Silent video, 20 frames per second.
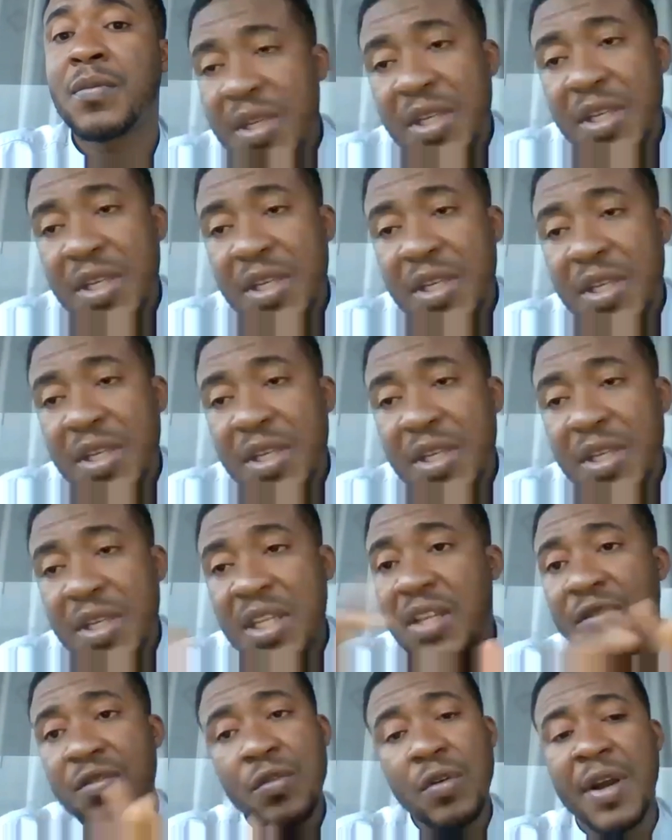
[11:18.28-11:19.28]
Let me
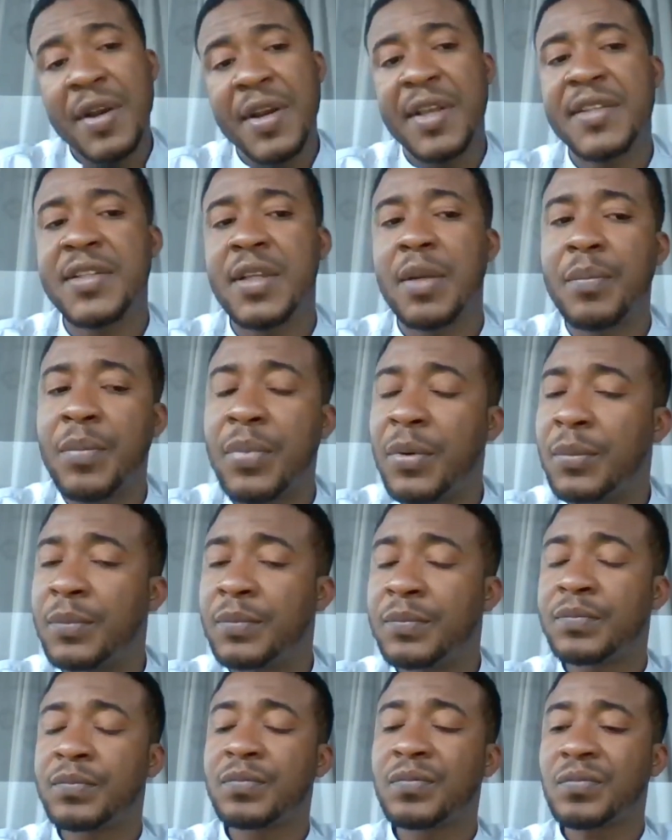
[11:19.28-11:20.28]
give you an example.
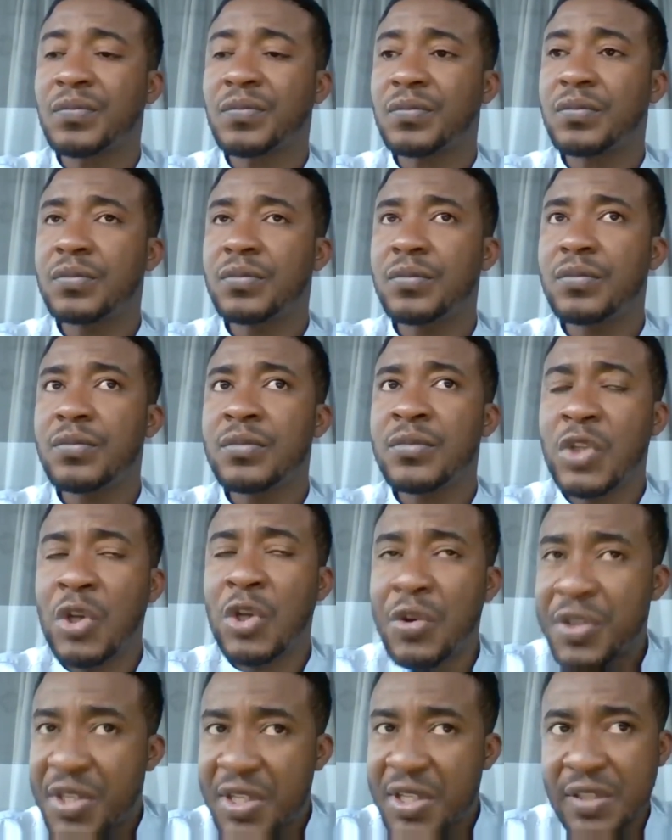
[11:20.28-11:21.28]

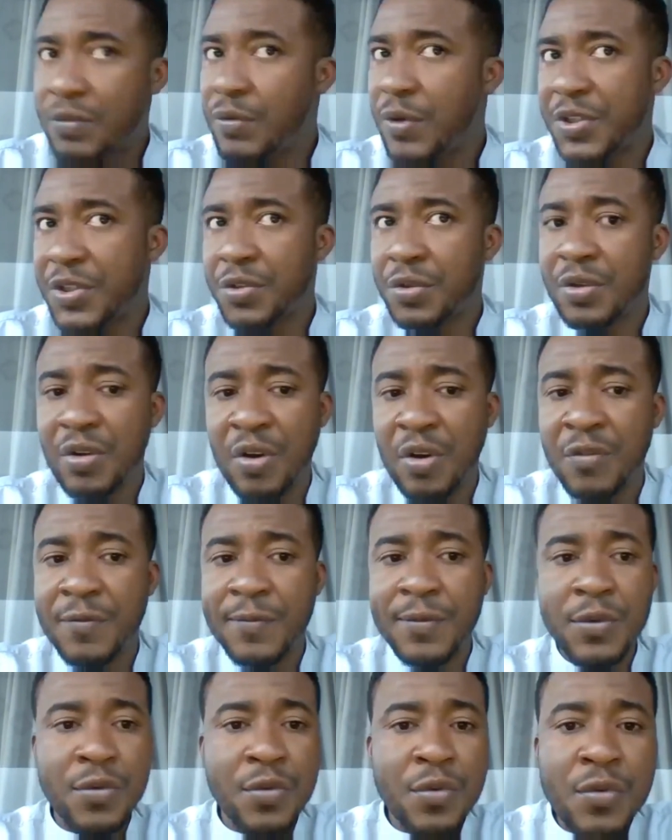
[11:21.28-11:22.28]
On this question
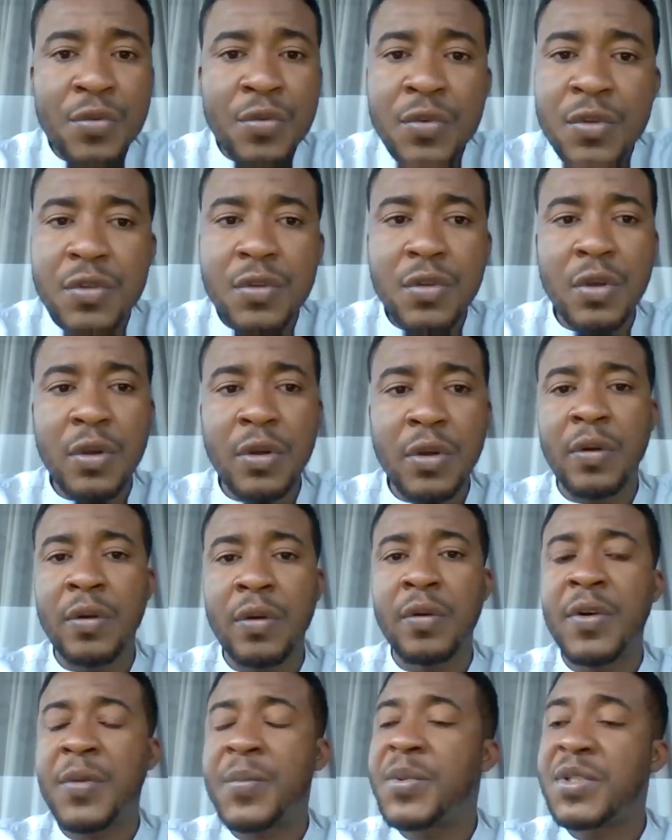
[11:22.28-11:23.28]
of youth
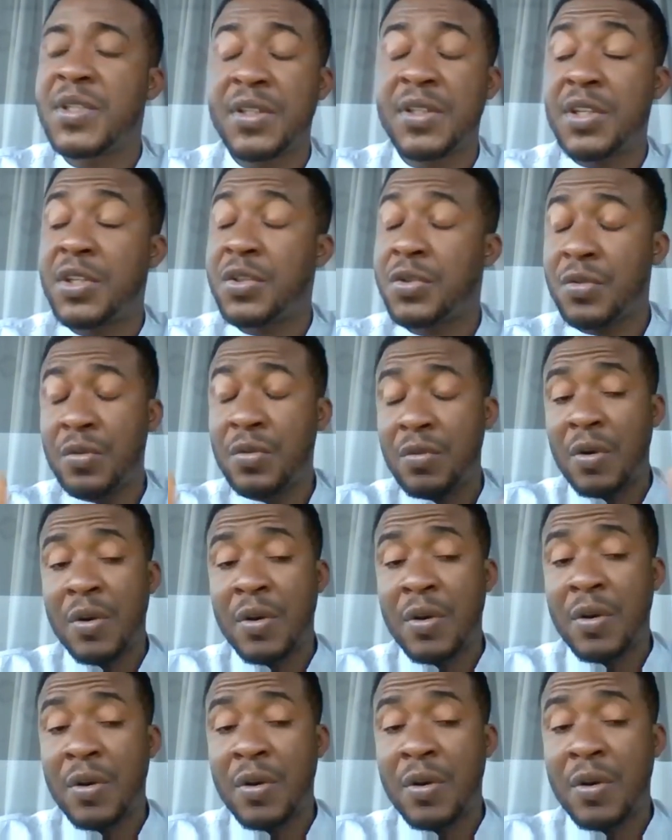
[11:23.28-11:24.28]
representation
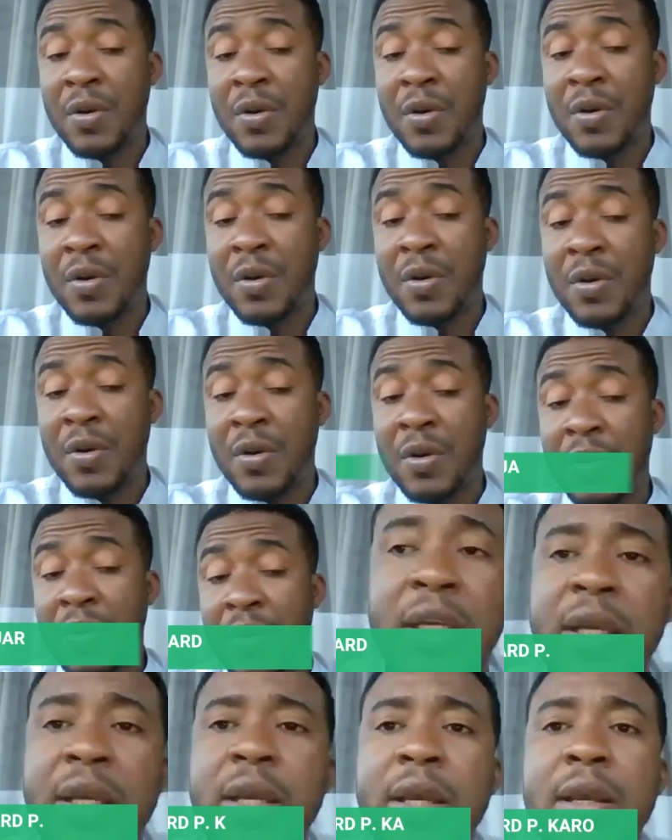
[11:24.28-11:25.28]
on the context
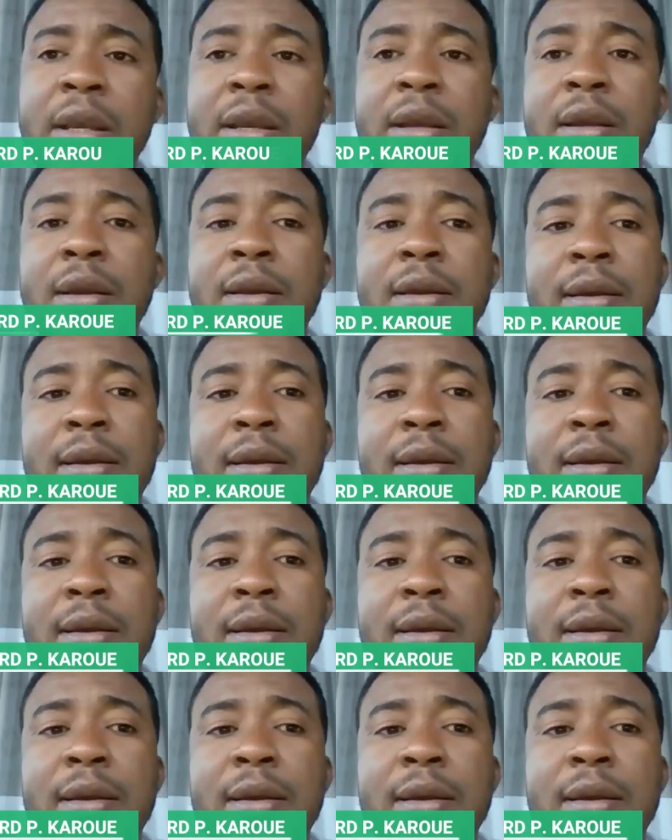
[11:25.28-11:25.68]
where we are,